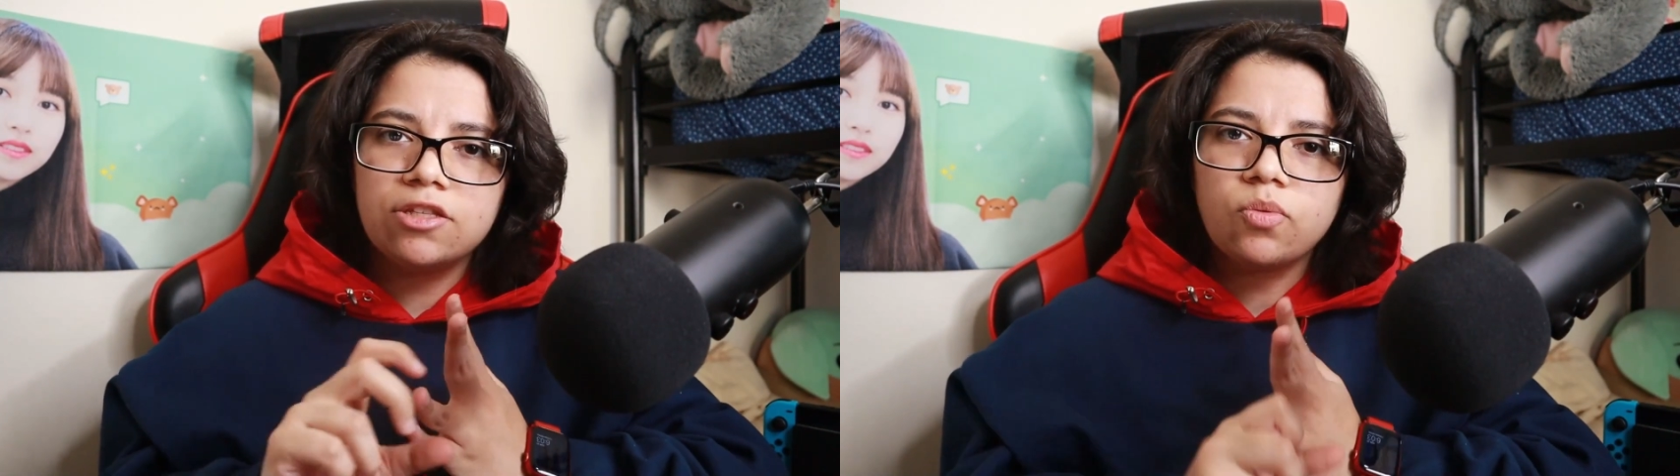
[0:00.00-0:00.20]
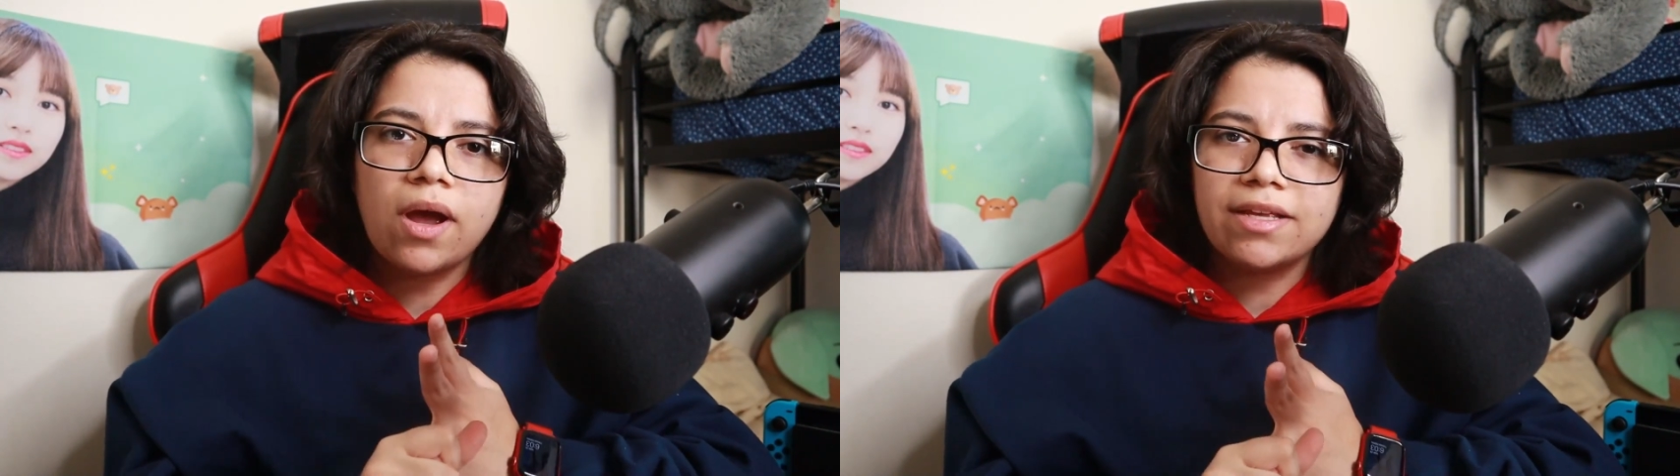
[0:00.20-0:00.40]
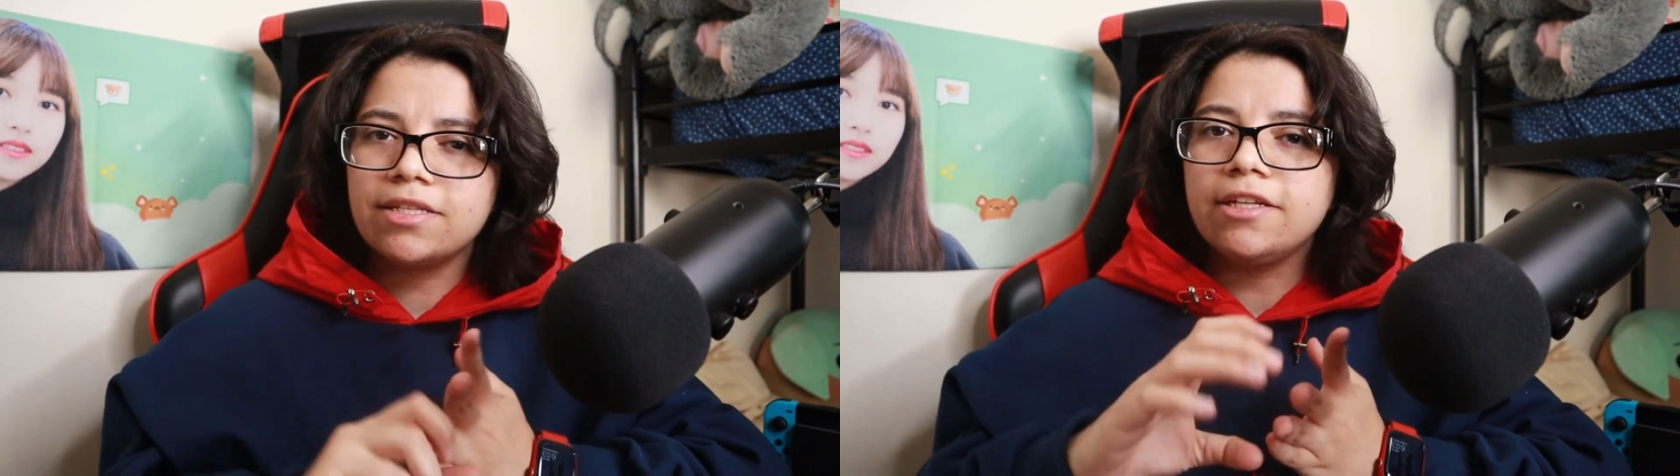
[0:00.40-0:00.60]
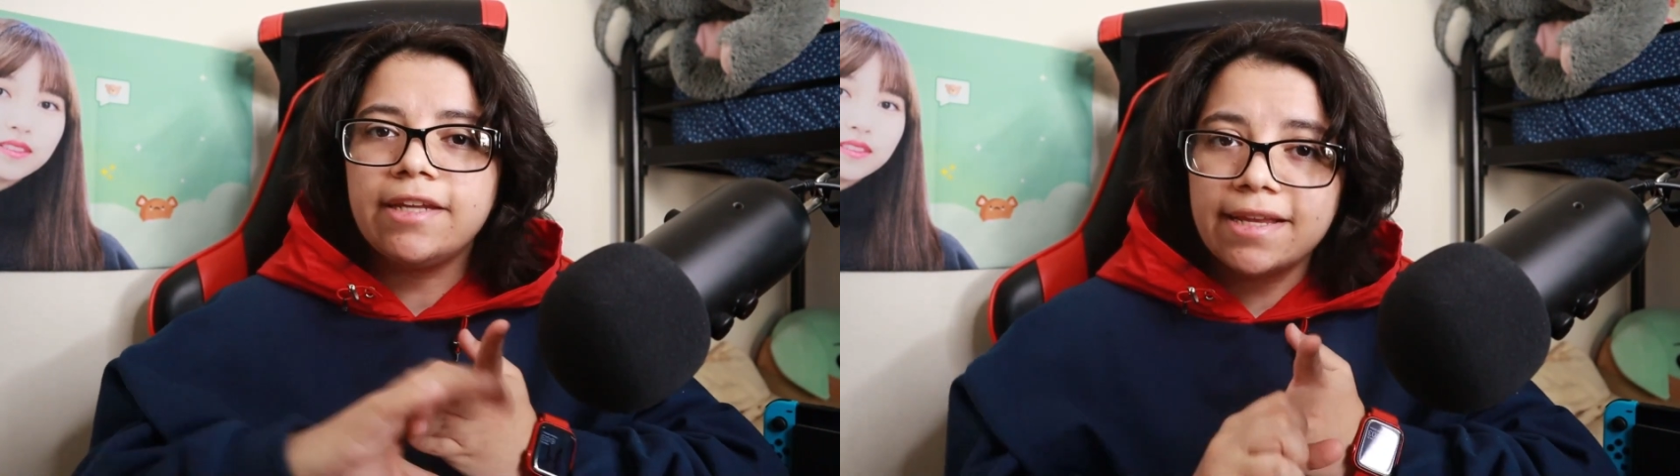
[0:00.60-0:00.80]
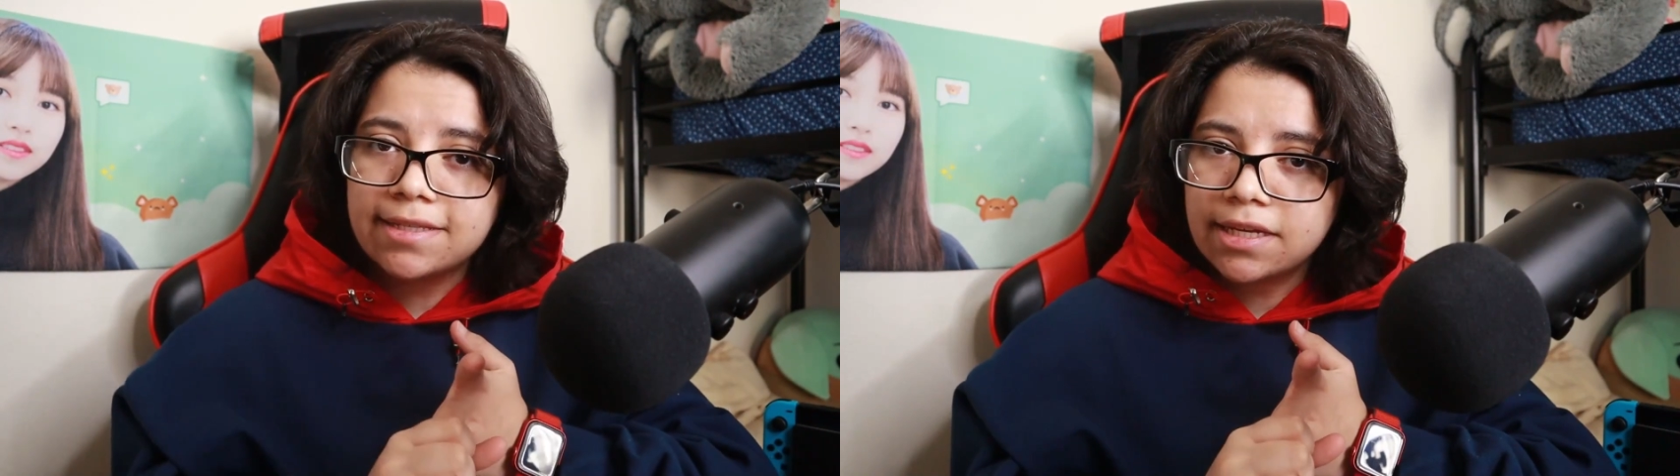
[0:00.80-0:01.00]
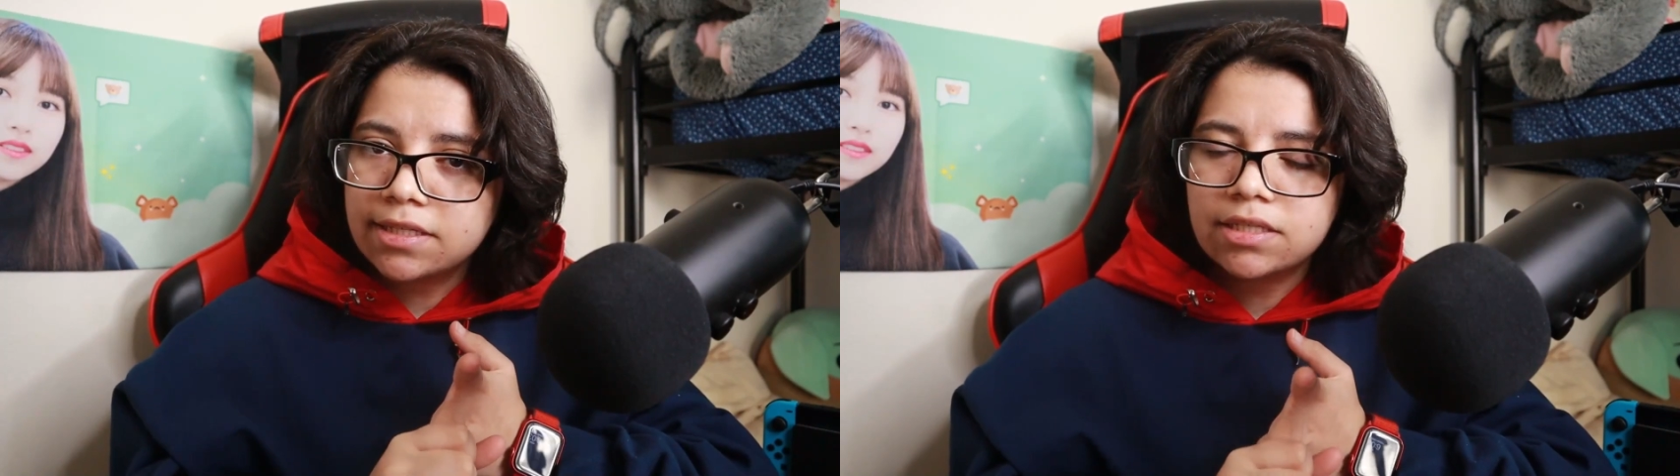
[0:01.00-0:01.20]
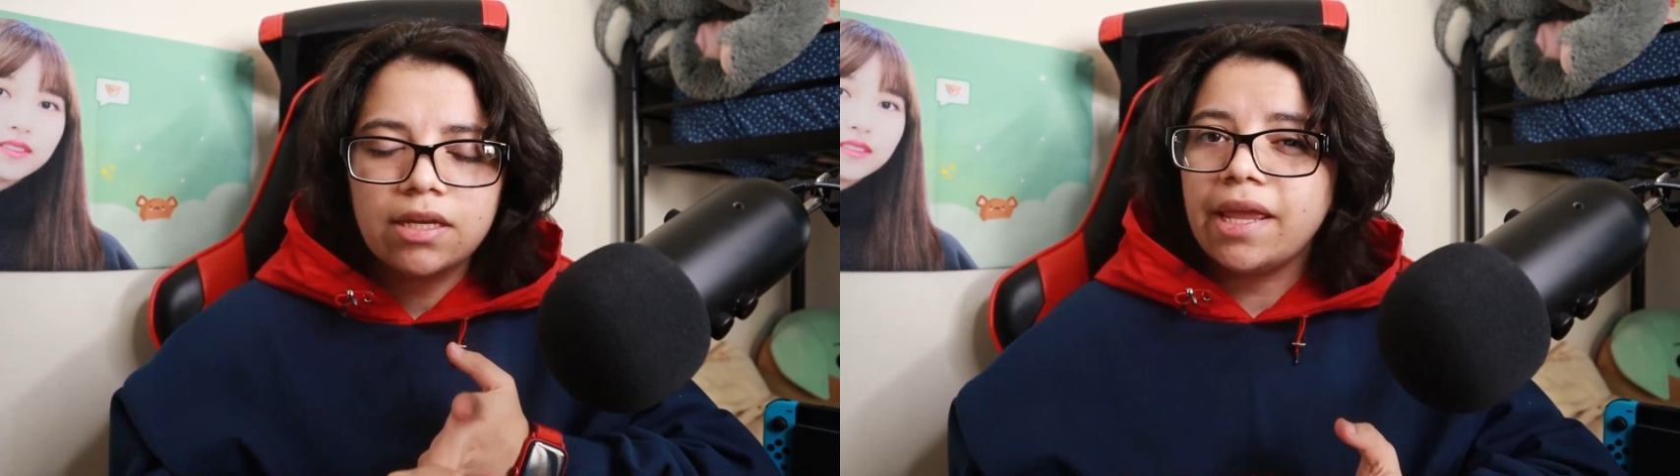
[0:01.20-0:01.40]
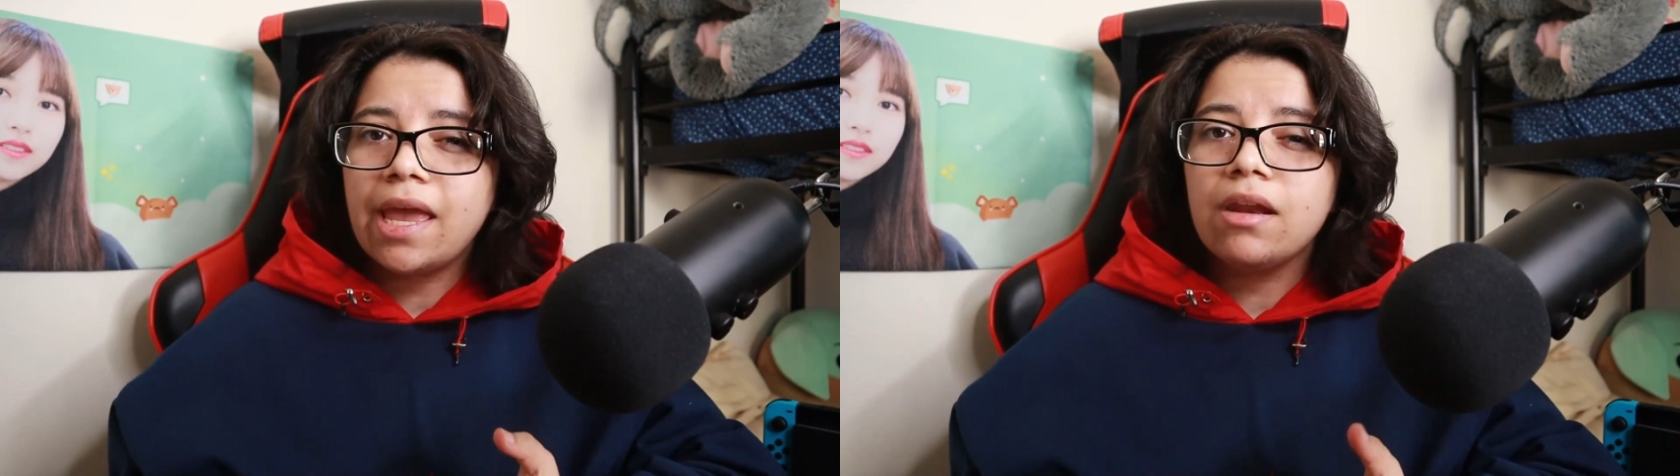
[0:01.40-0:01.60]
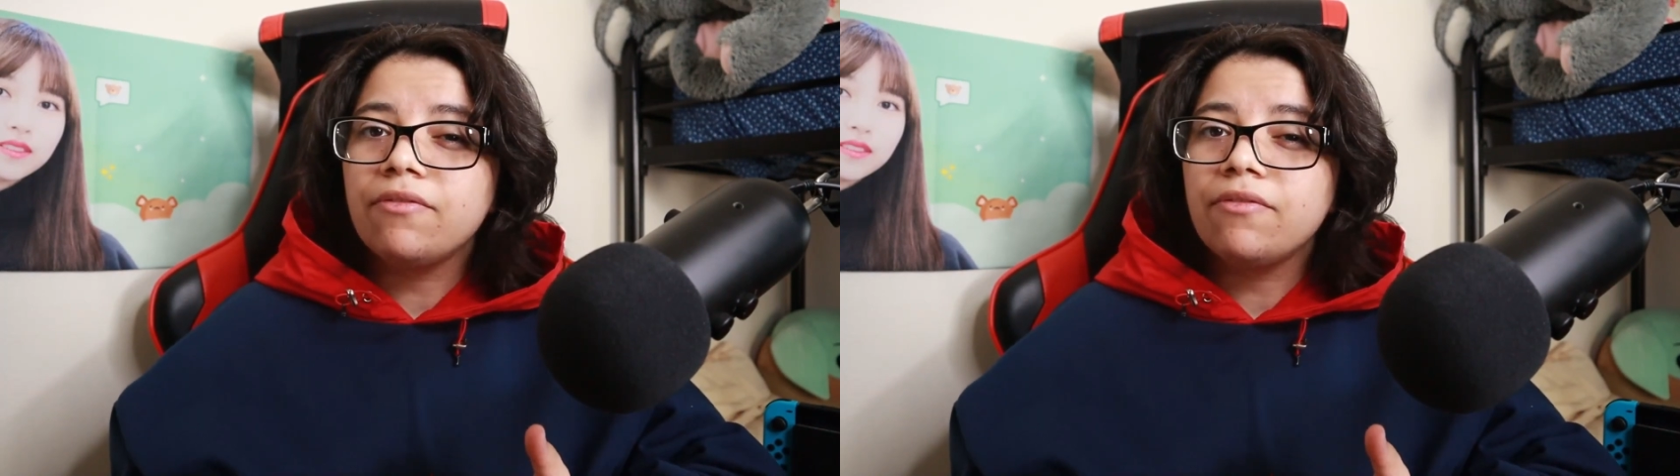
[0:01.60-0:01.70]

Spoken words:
Twice, and Day6, but again,